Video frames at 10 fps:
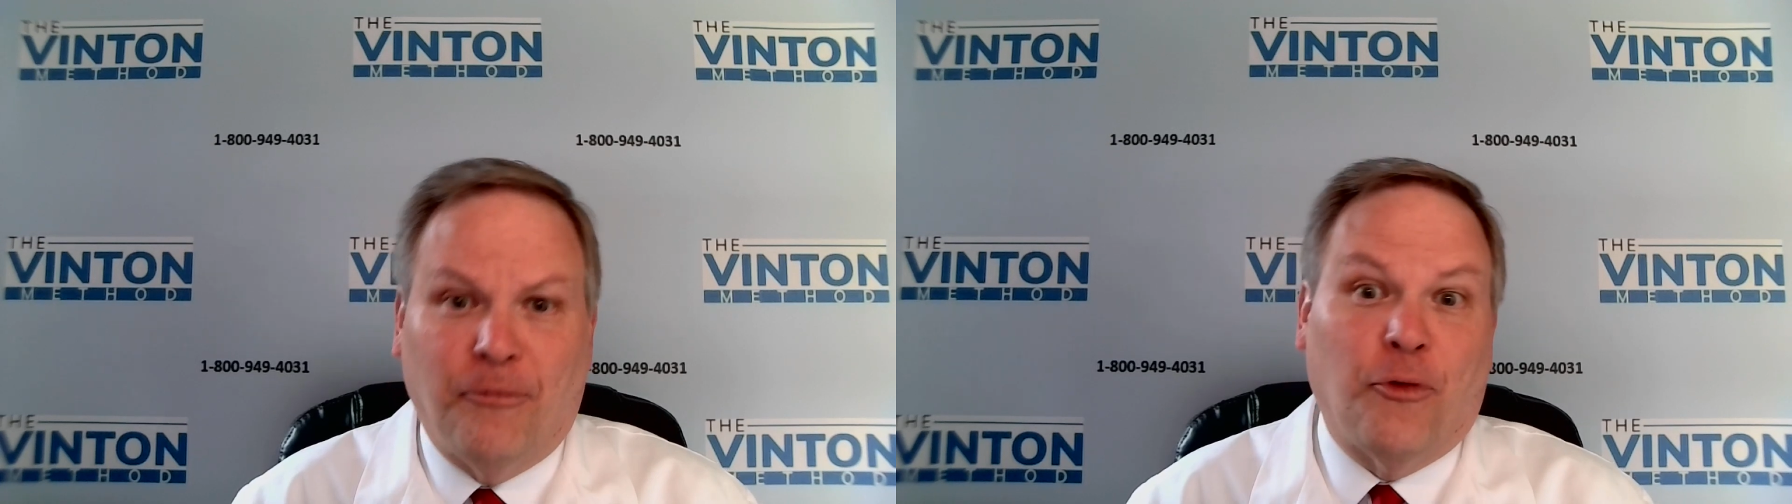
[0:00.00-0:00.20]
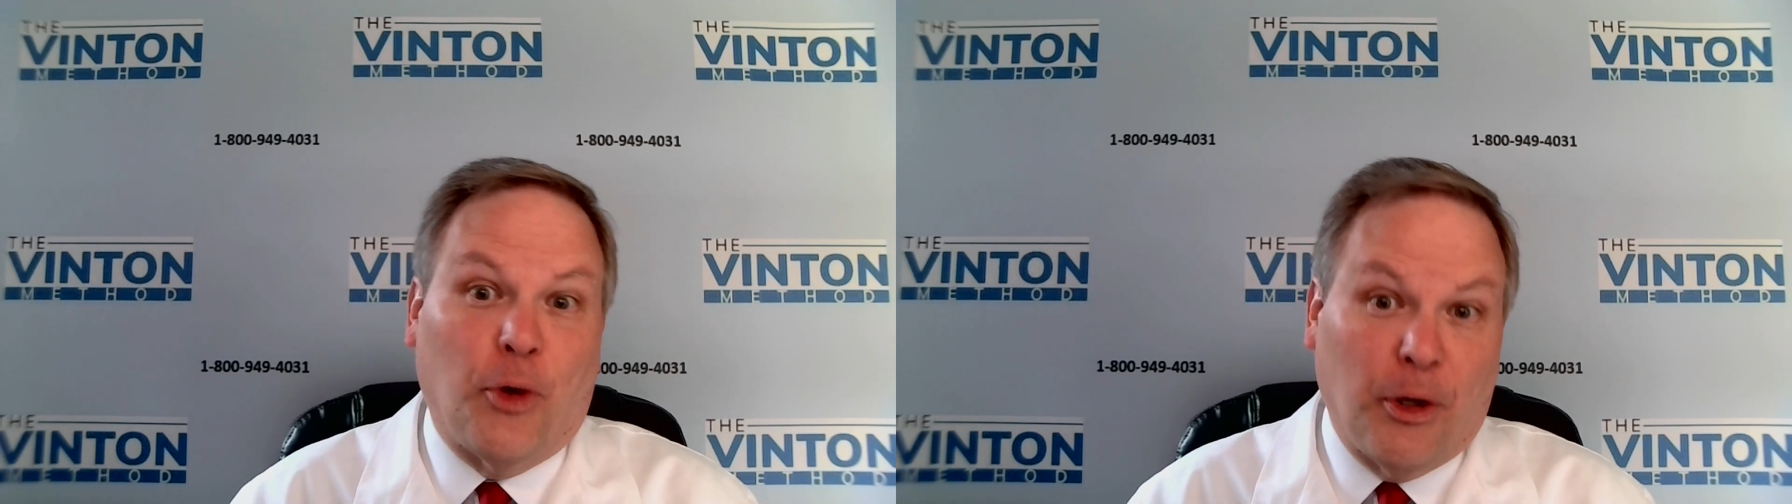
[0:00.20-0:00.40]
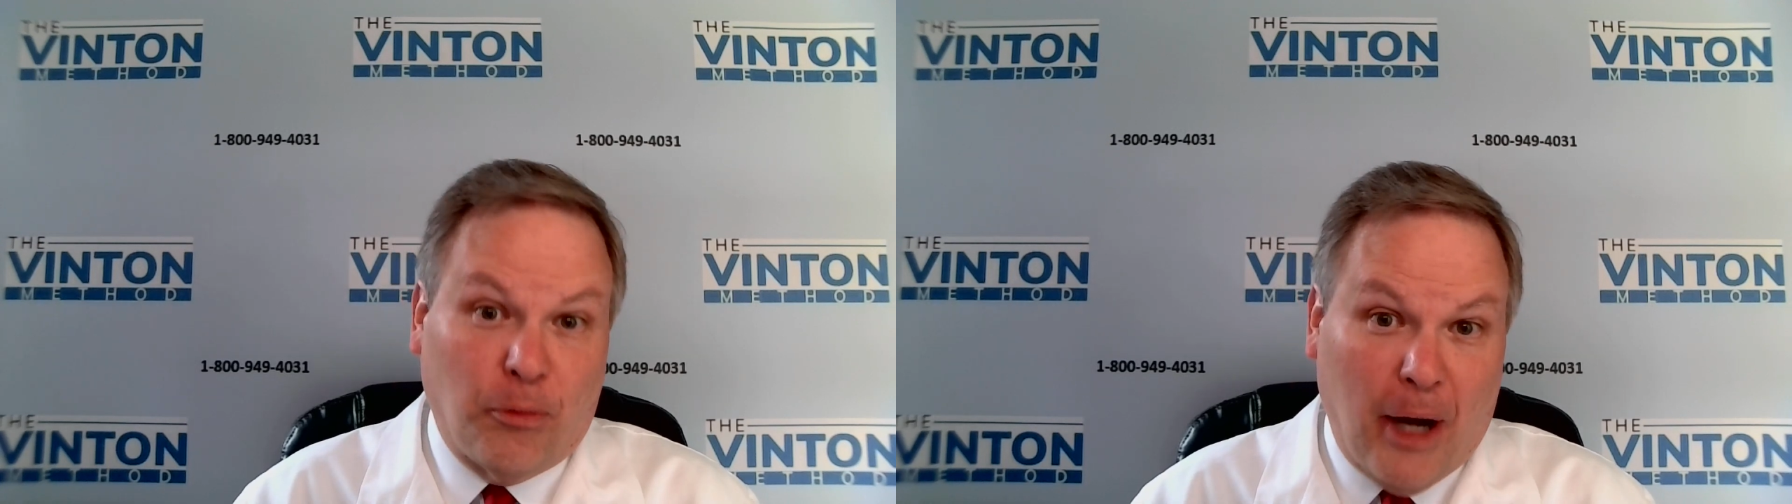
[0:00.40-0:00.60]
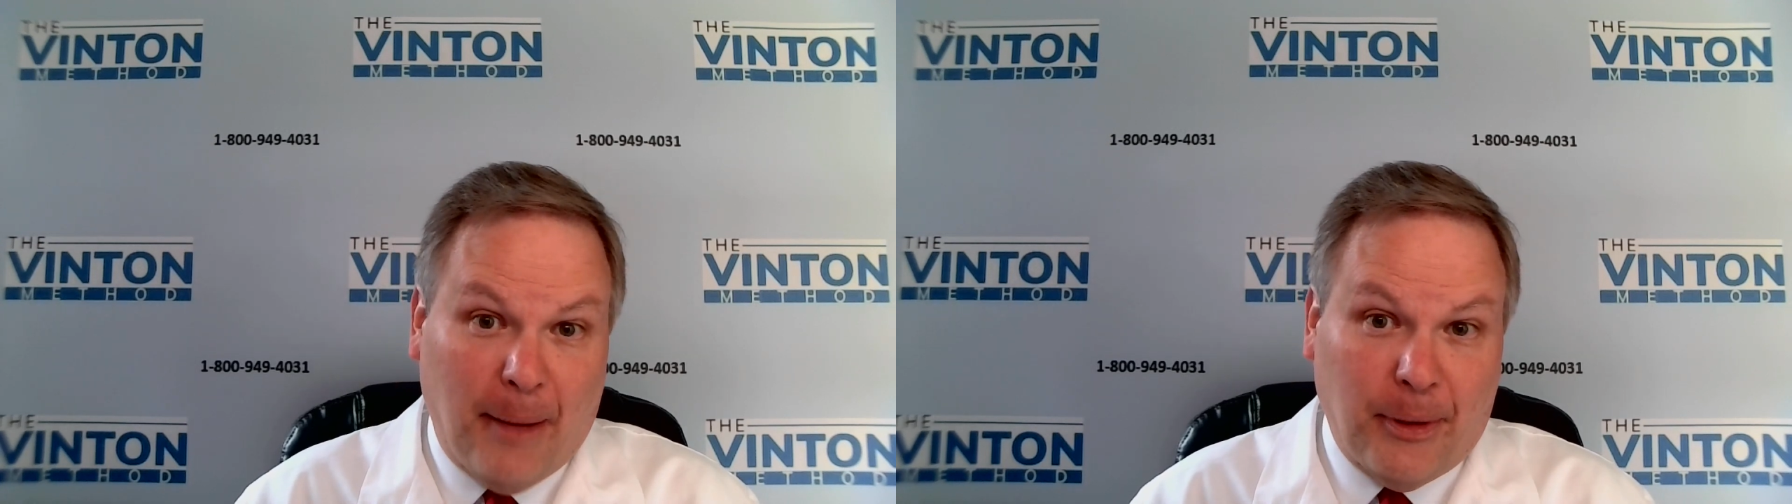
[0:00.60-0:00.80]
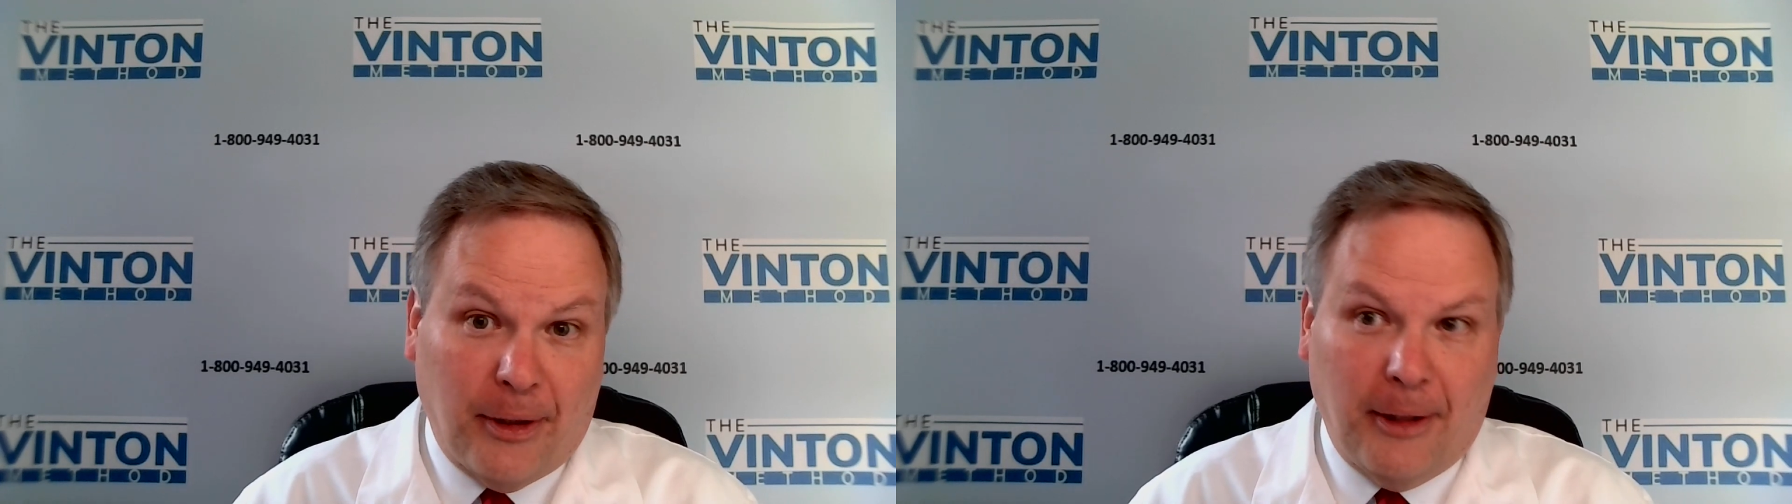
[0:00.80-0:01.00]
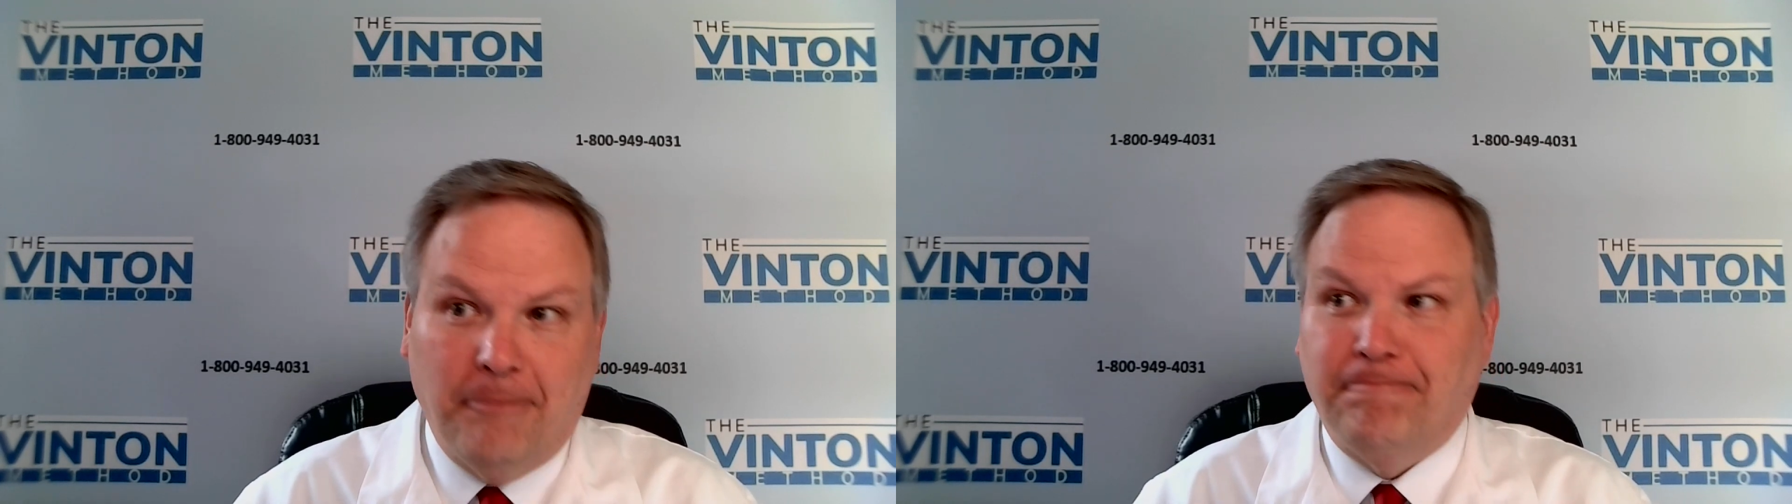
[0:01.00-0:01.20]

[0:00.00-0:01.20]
for neuropathy,